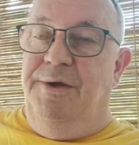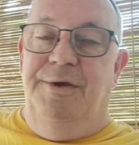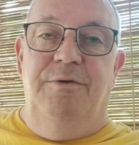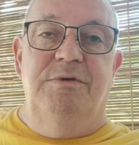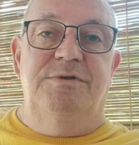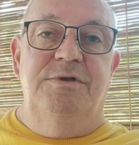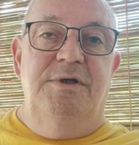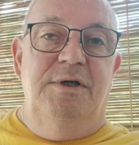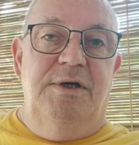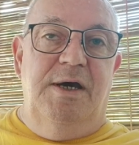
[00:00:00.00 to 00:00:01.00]
It
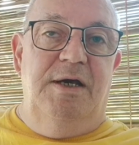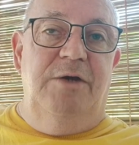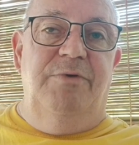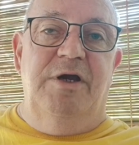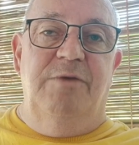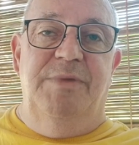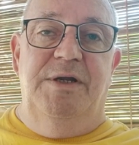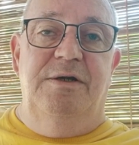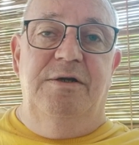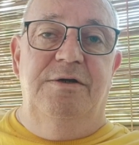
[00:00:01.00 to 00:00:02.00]
was highly
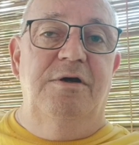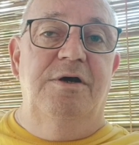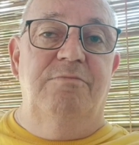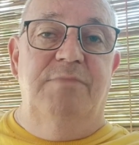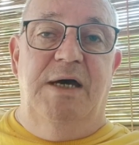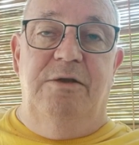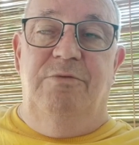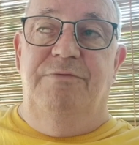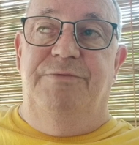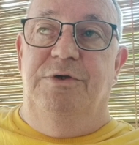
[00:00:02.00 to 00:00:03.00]
recommended by the
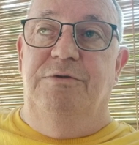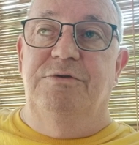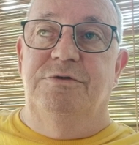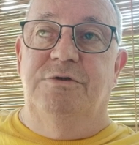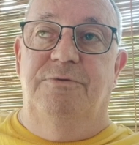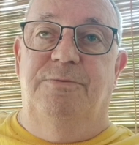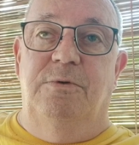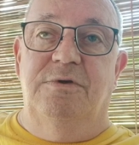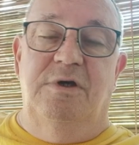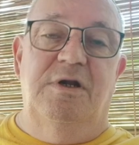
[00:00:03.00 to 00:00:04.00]
reviews and so
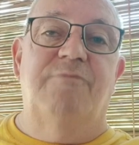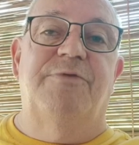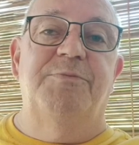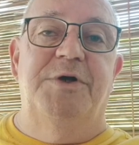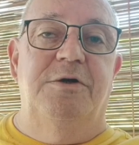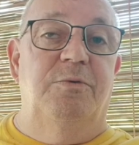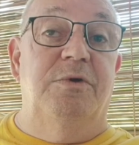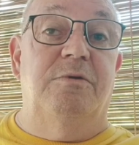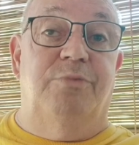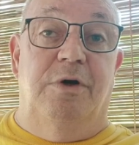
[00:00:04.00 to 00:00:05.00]
forth, and I'm familiar
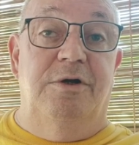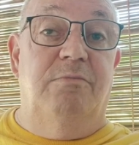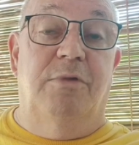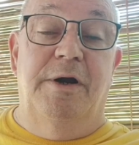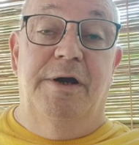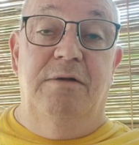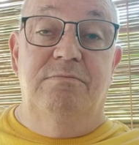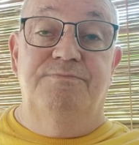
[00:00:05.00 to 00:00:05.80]
with the product brand.